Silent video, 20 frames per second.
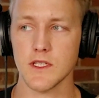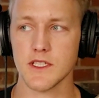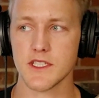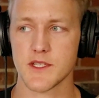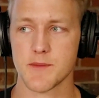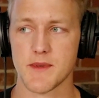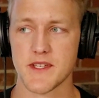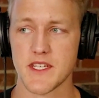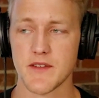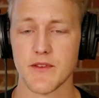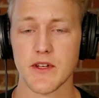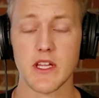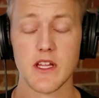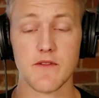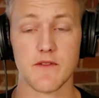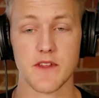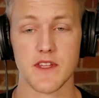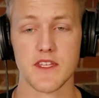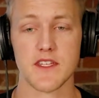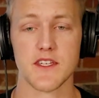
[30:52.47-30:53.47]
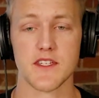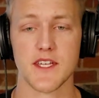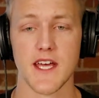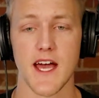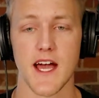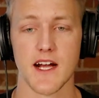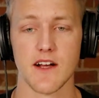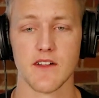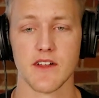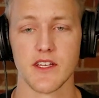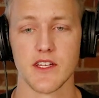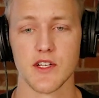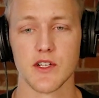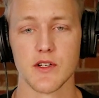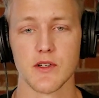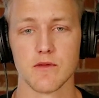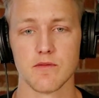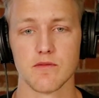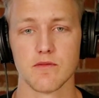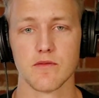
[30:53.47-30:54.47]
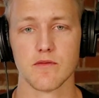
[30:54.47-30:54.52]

specifically for this attack like you're